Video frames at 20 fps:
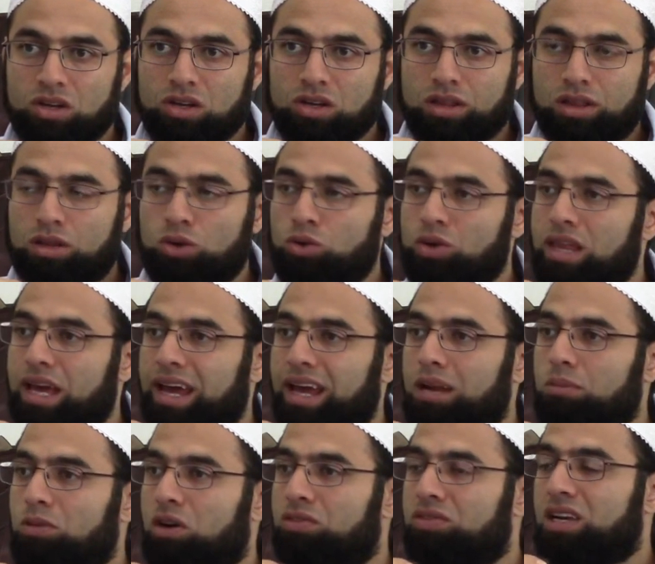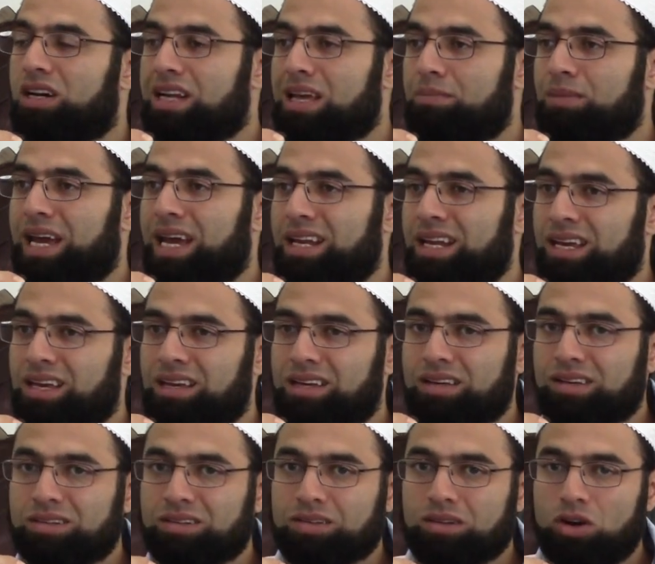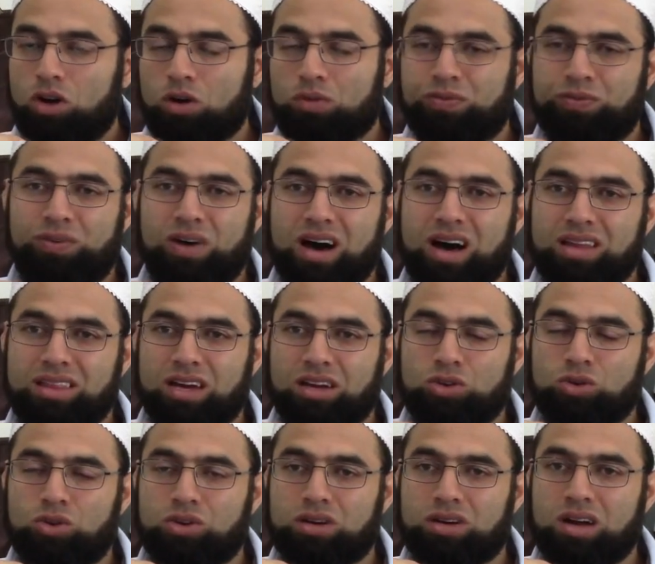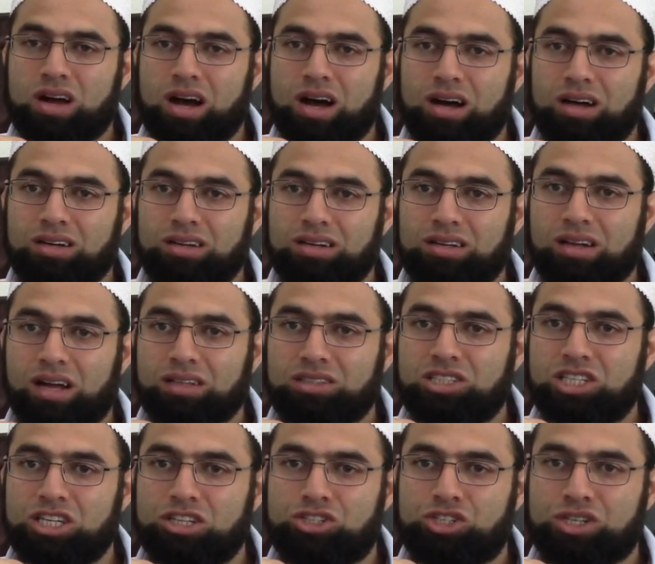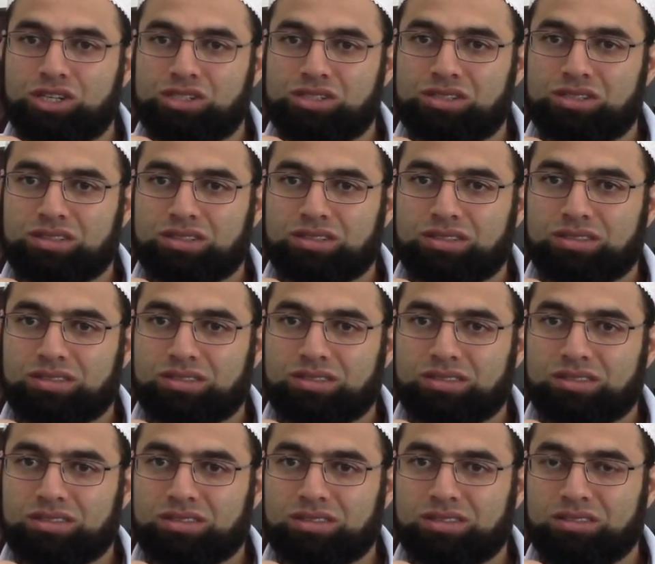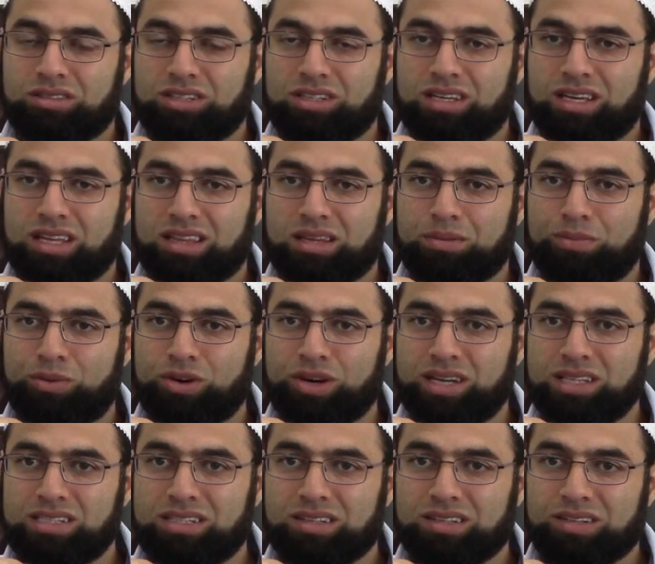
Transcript: through the help of the remaining Huffad and Qurra and teachers. Did you get the point?